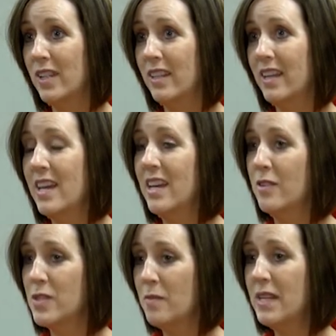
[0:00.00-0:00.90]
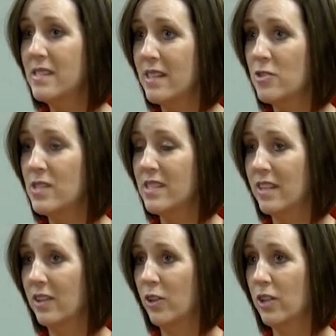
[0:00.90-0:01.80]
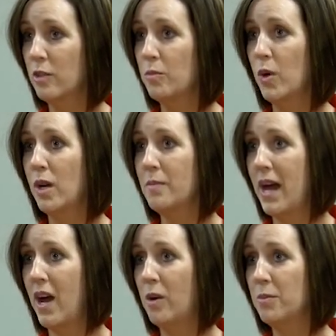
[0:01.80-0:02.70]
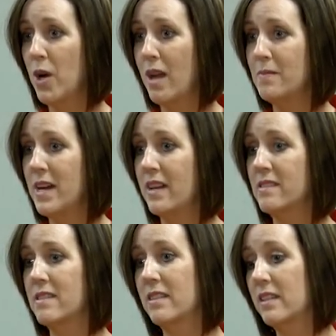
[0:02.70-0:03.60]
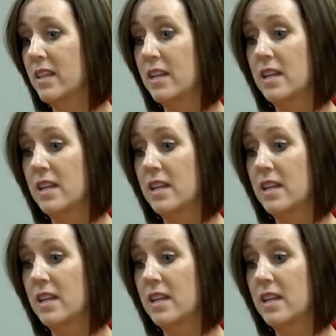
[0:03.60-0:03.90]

And if somebody's interested in learning more about Primex and